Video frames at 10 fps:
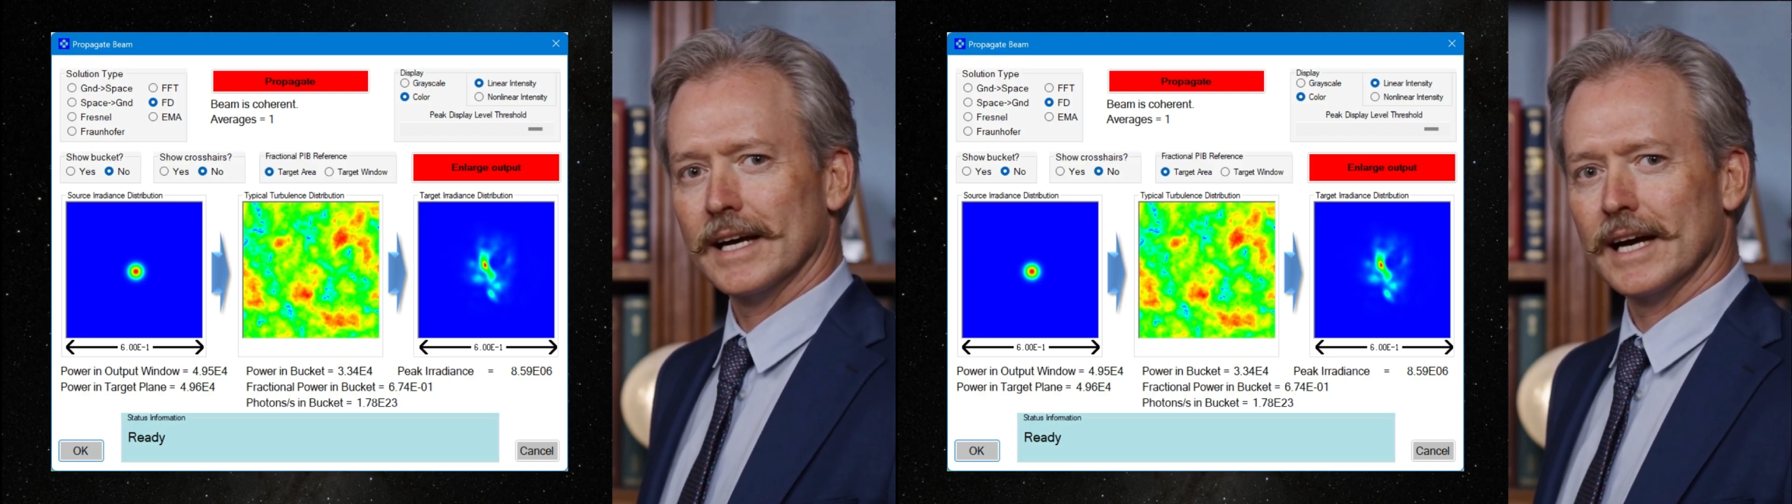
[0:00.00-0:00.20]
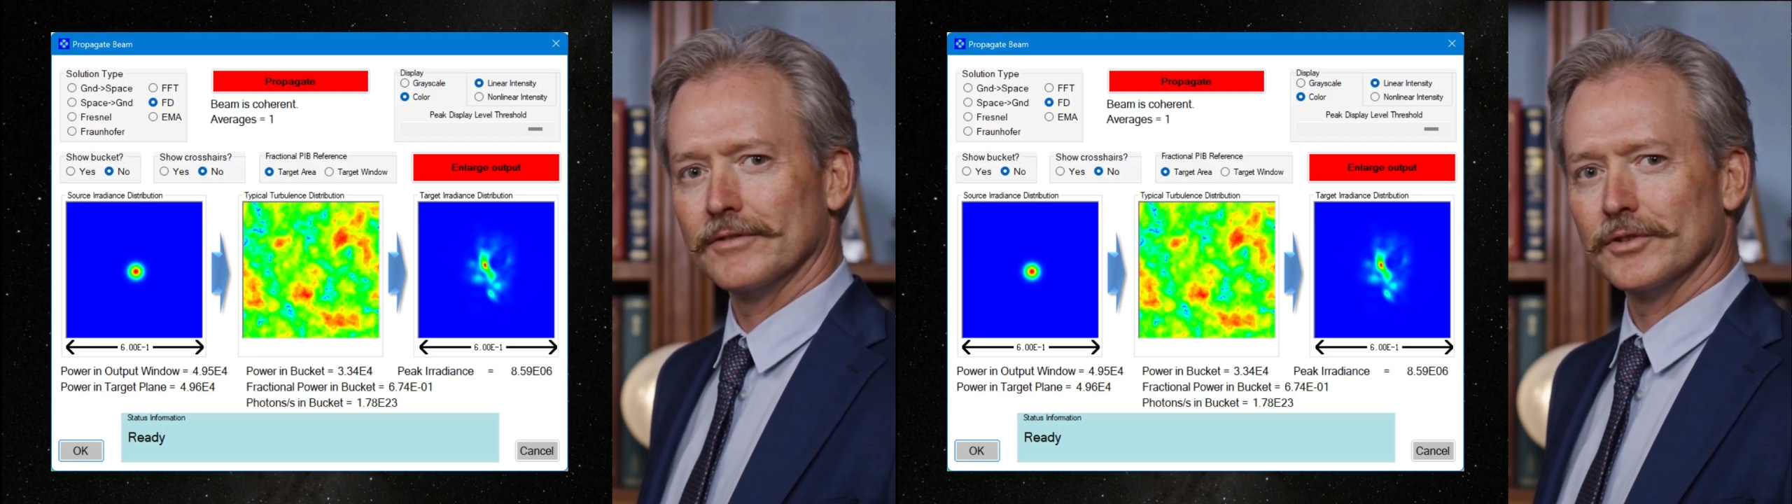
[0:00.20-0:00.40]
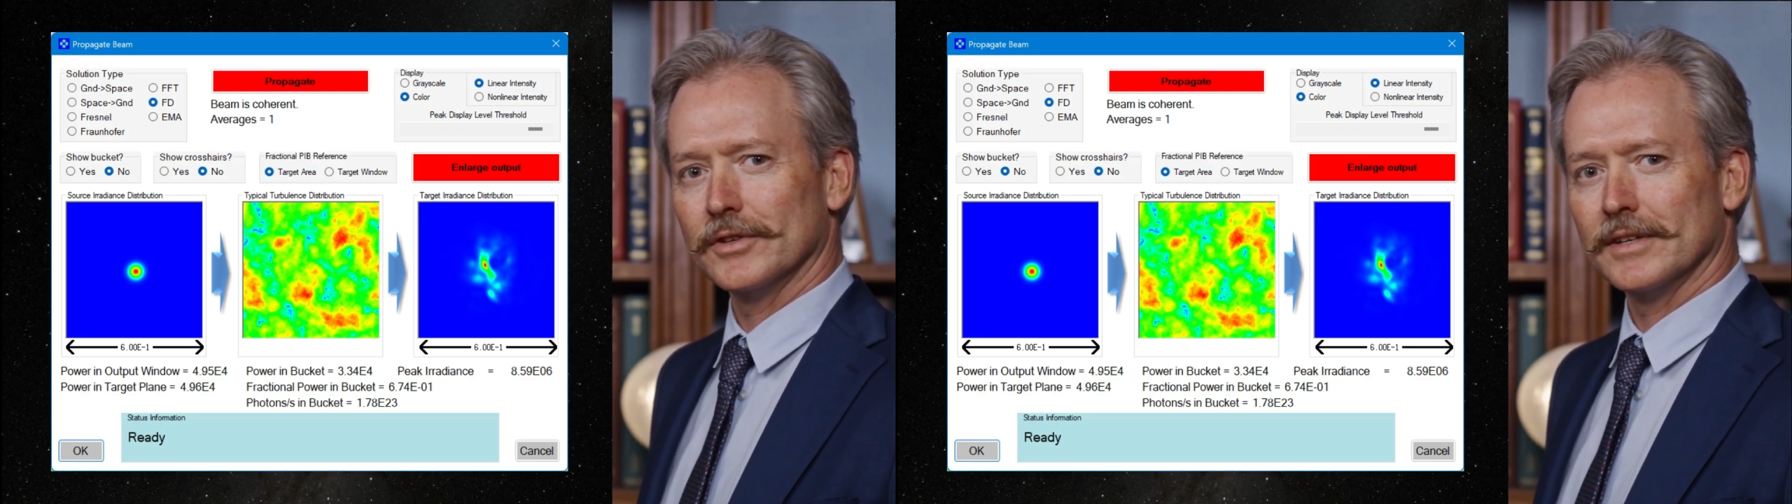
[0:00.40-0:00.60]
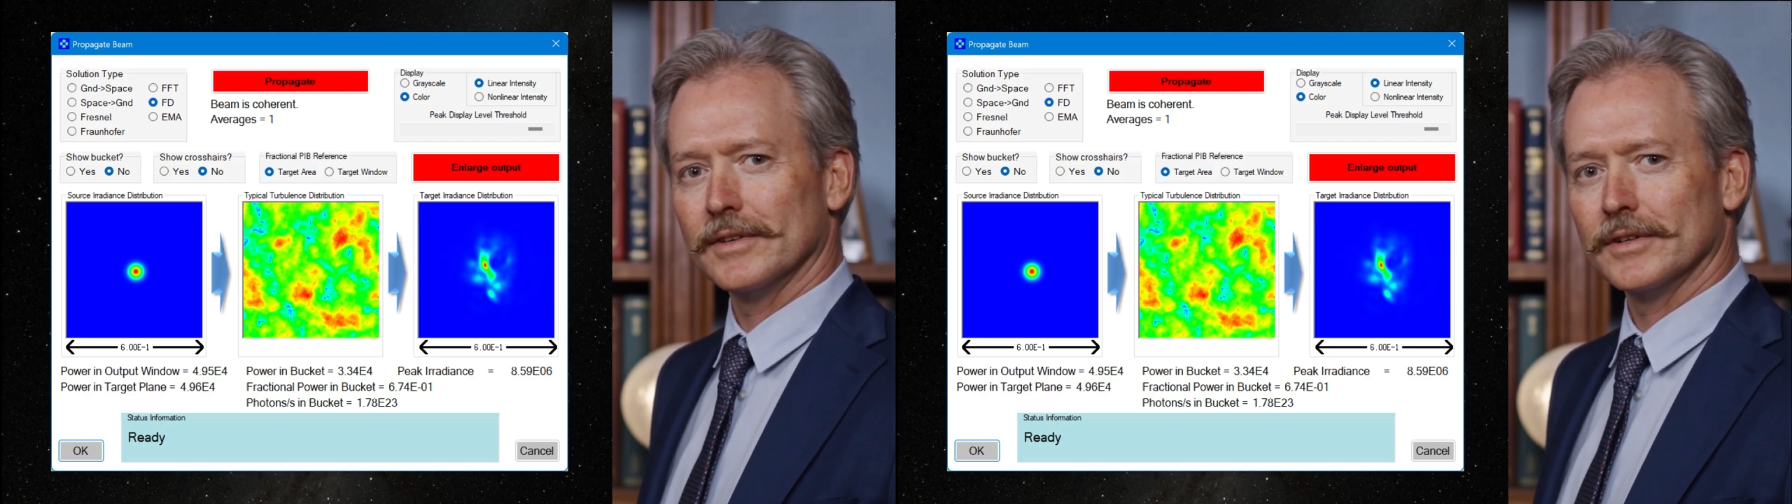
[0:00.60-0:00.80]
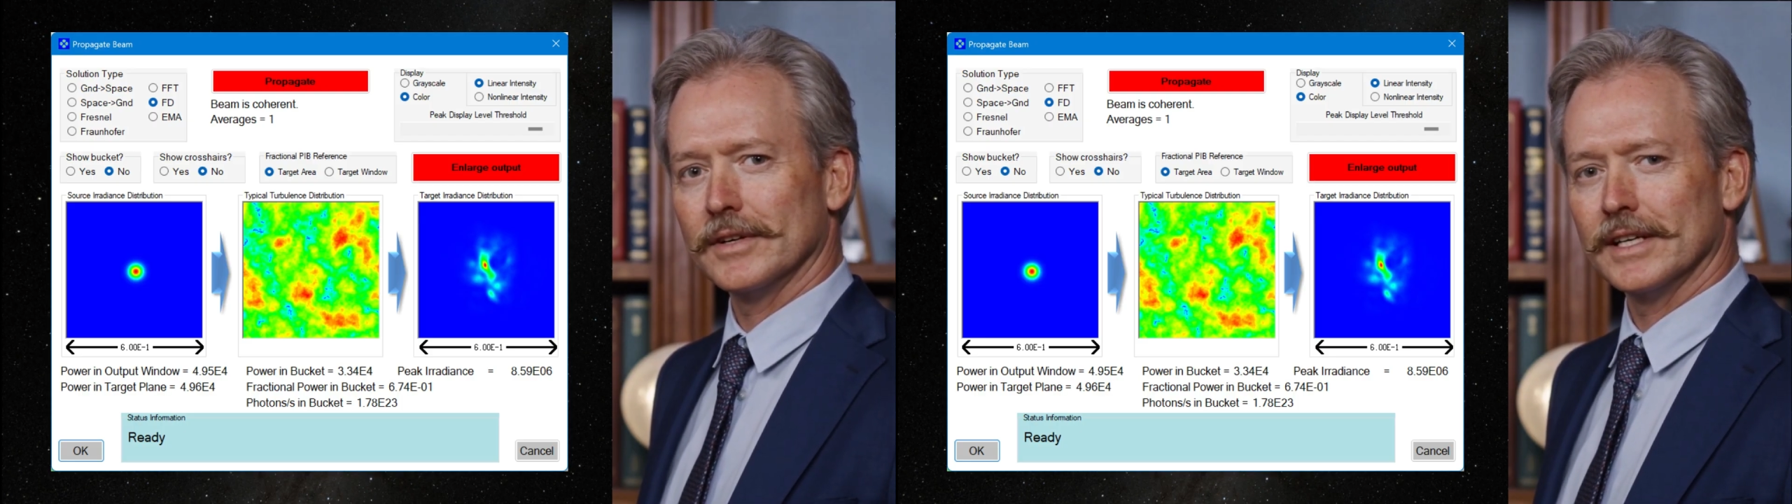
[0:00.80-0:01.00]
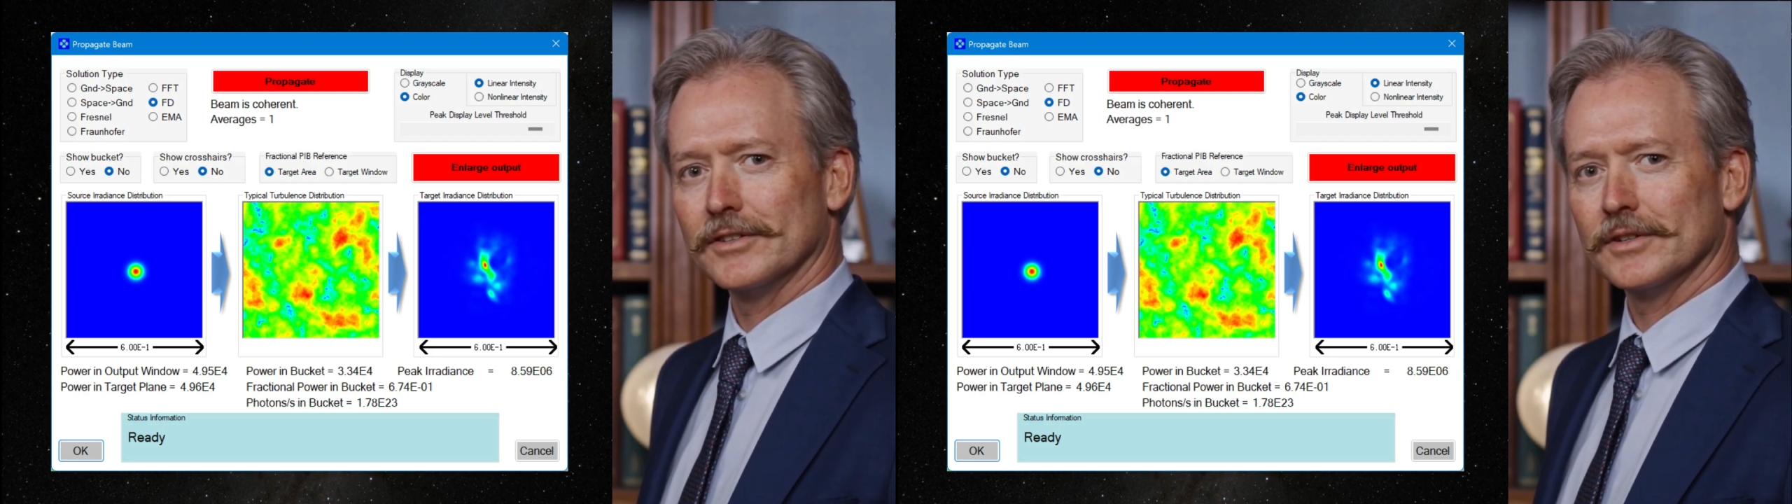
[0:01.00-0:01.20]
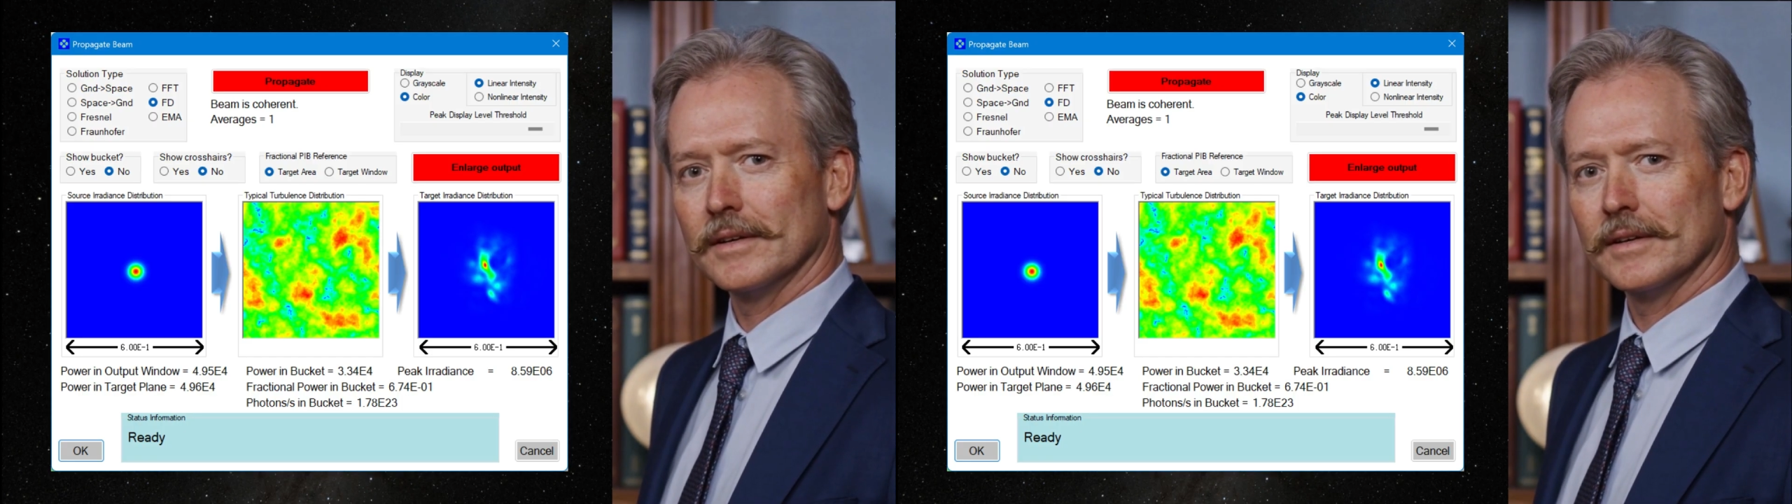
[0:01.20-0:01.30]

after leaving the laser